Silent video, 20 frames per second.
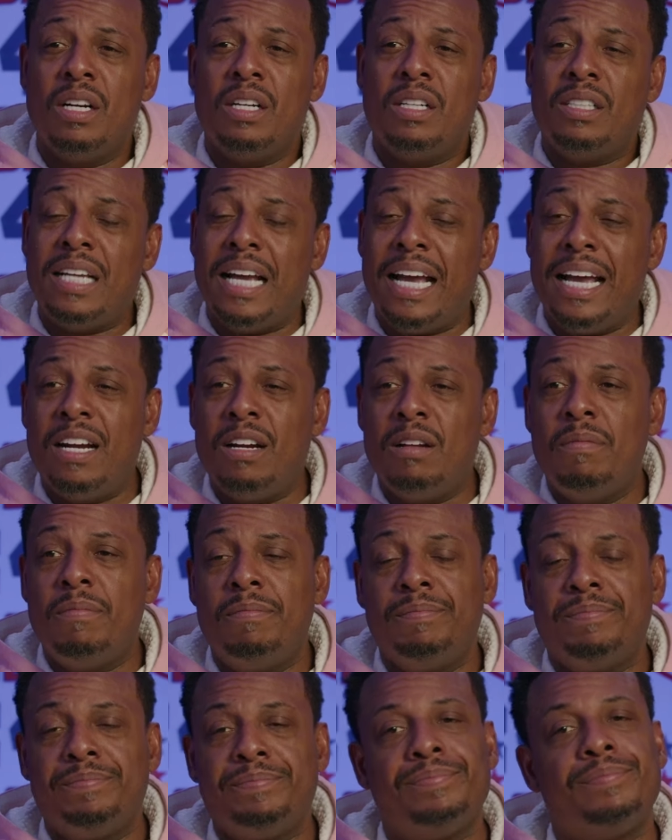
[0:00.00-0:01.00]

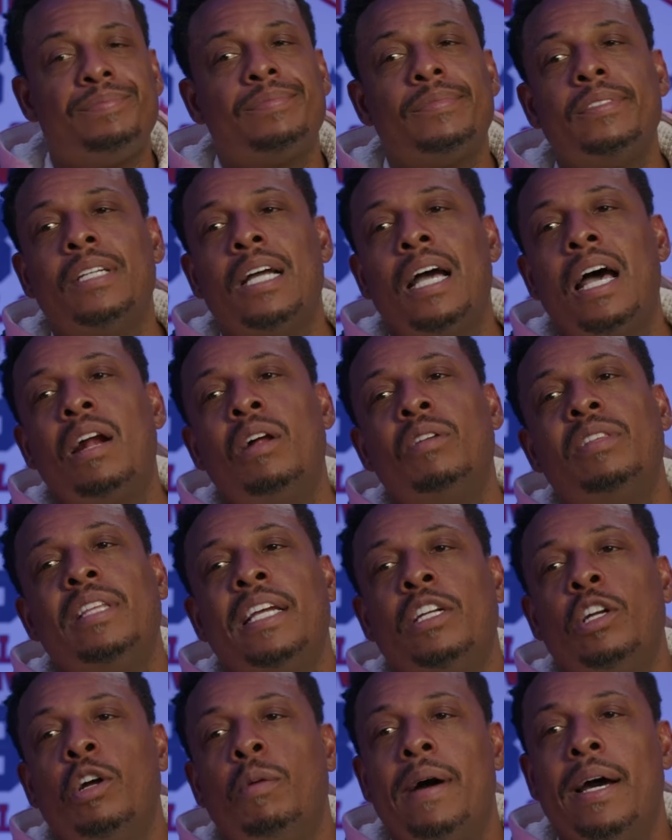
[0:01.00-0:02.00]
Tatum. I don't
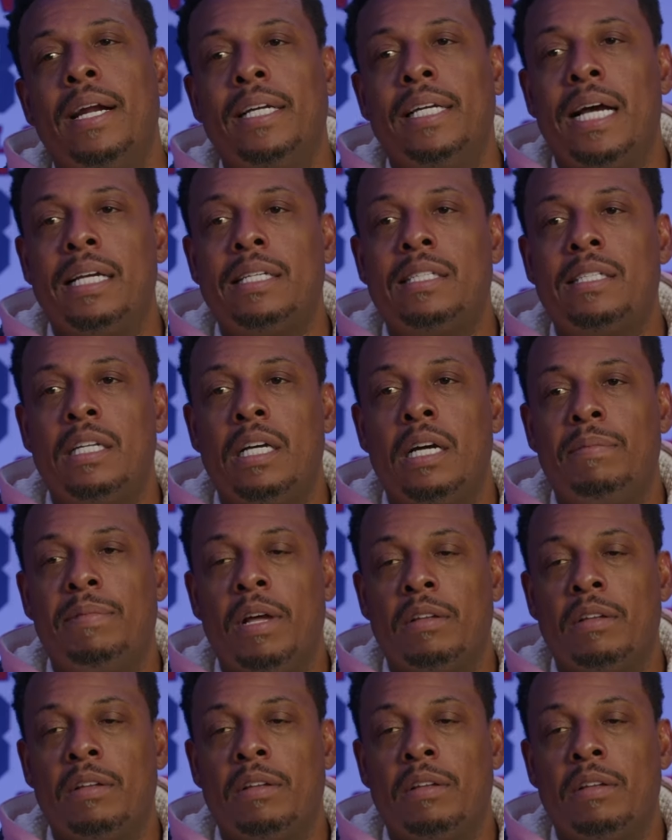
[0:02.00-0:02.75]
think nobody got snubbed